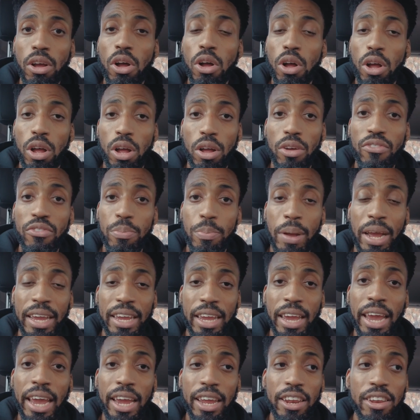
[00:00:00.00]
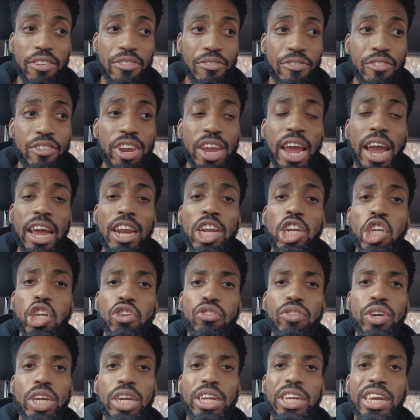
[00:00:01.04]
off by getting the free energy
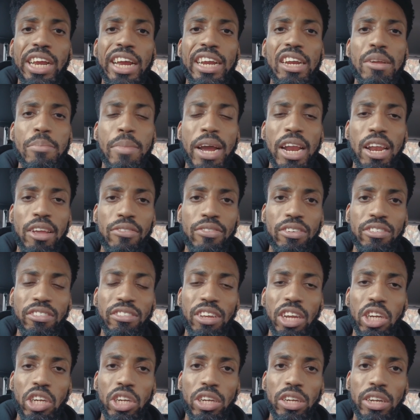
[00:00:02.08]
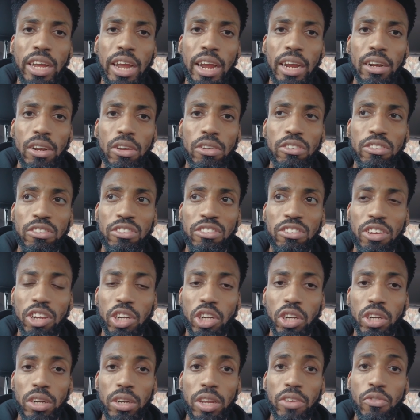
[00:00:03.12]
reading and the manifestation diagnosis
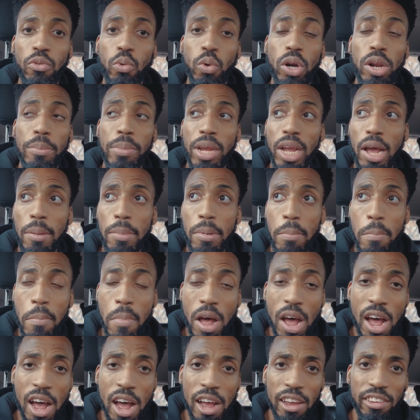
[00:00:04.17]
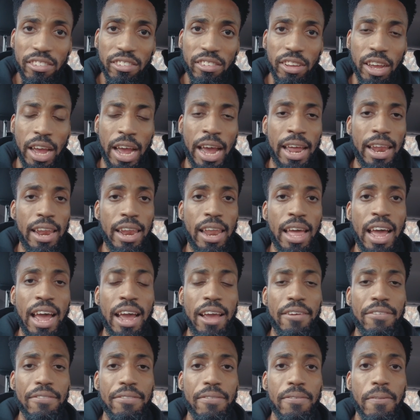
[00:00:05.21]
session. If you want to become a master at
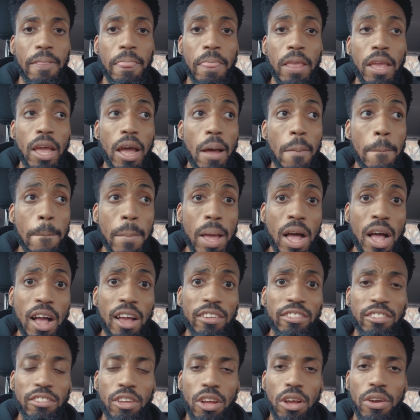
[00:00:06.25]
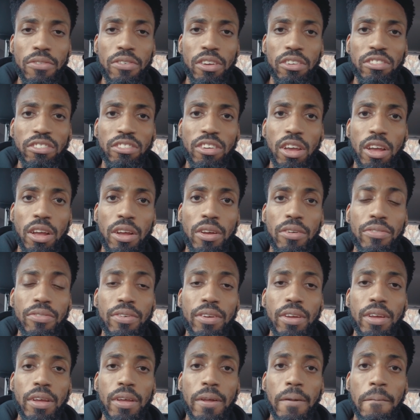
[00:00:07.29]
life, a master of yourself,
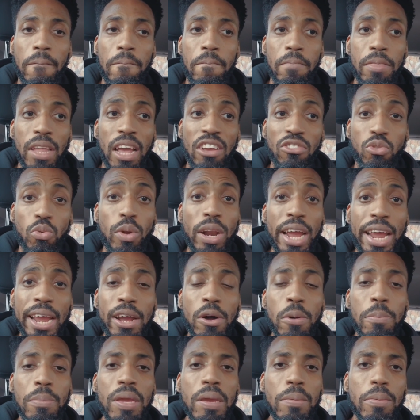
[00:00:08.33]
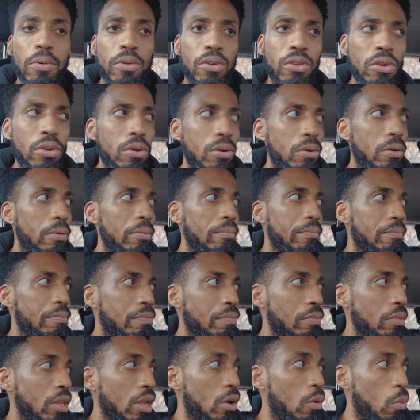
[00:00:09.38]
that's what I help people do,
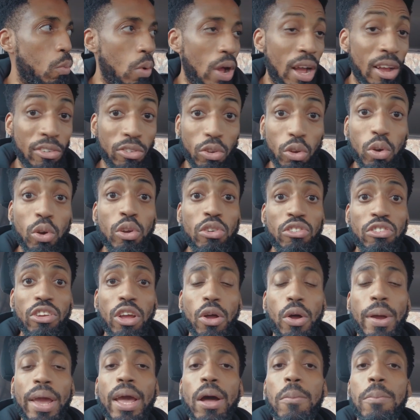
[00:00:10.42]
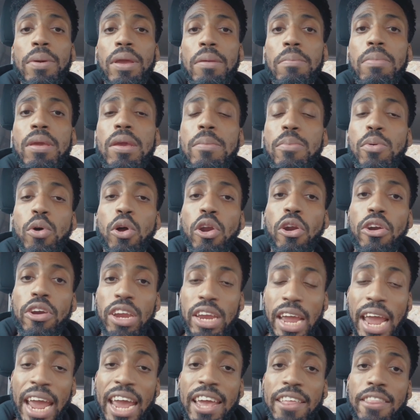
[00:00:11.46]
whilst also helping people
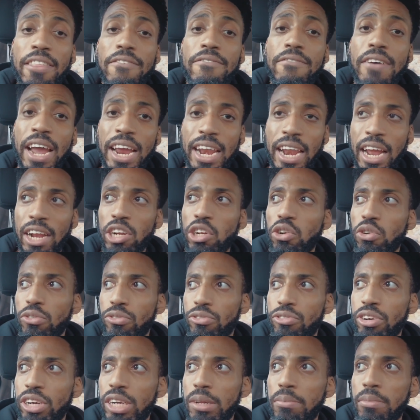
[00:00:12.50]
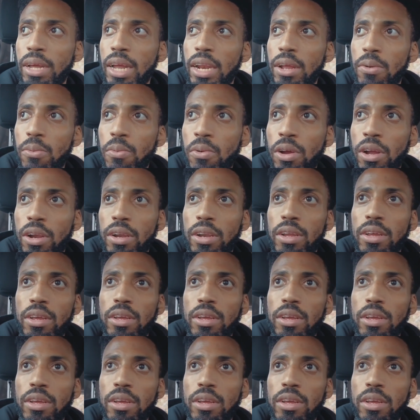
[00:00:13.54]
create the financial freedom that they want.